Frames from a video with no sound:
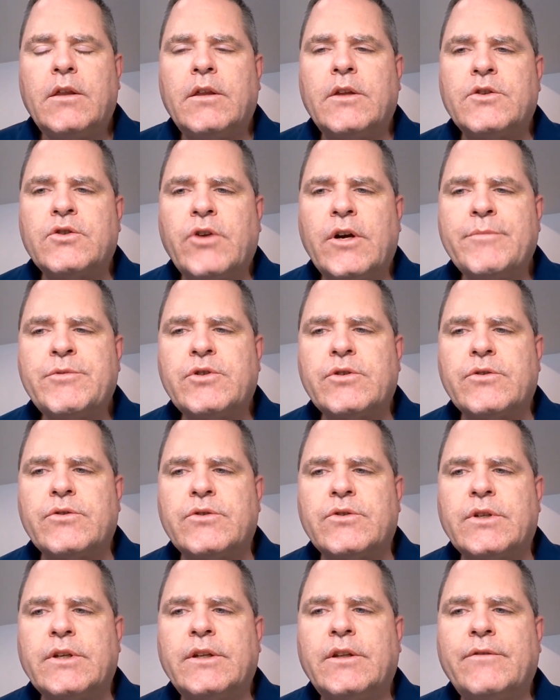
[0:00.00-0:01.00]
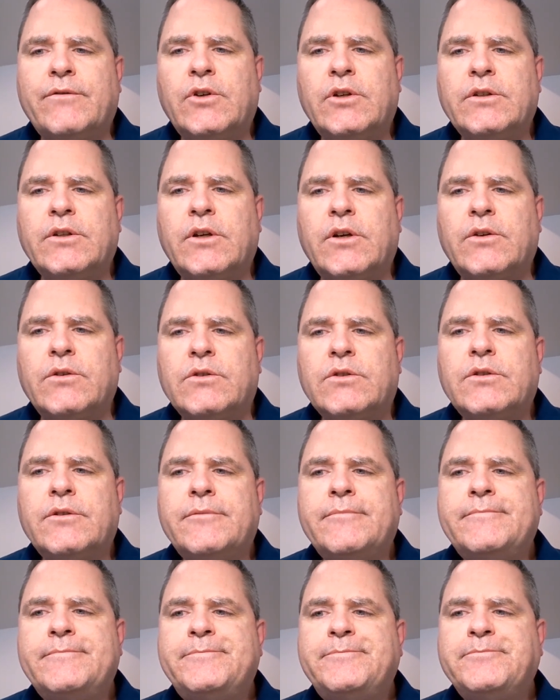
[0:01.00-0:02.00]
the scriptures, and the footnotes.
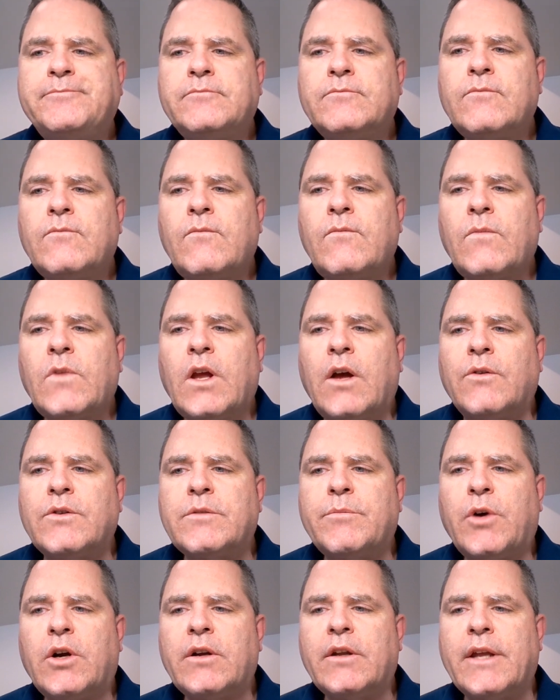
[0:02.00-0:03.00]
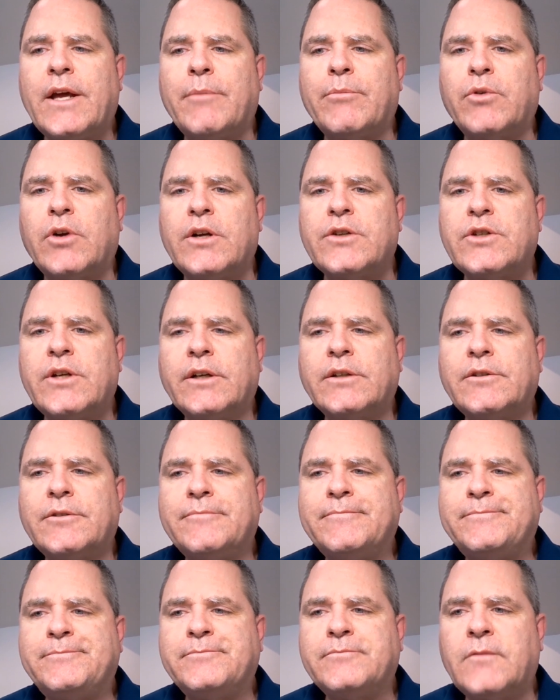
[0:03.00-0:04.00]
I was part of that project.
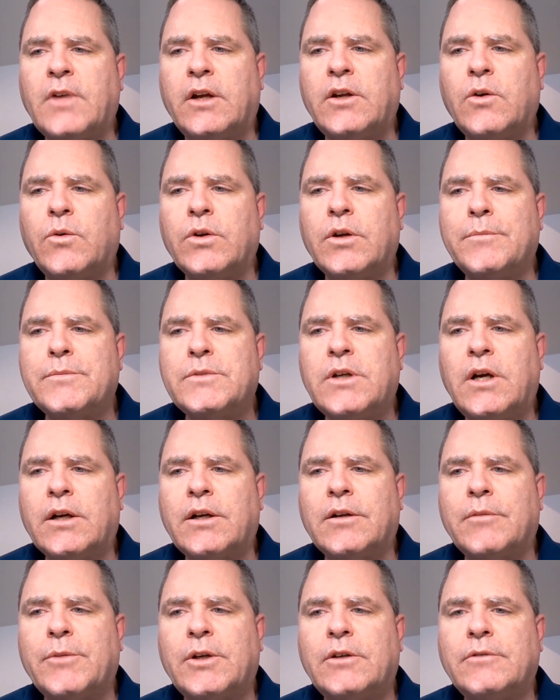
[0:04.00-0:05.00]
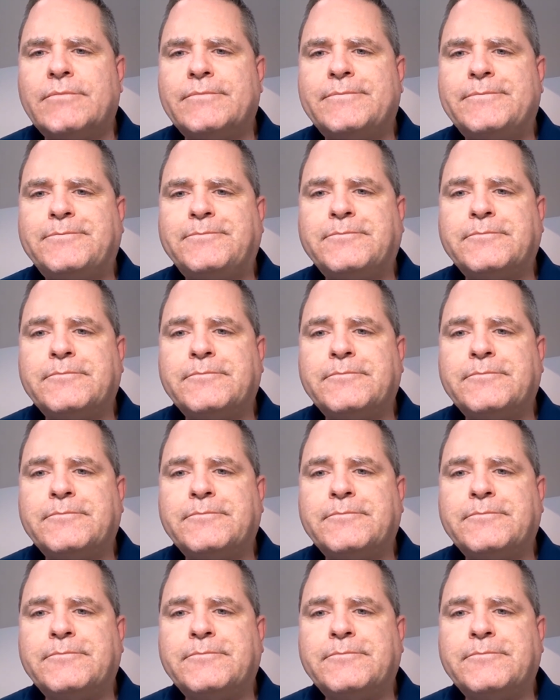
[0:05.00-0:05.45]
I know what I'm talking about.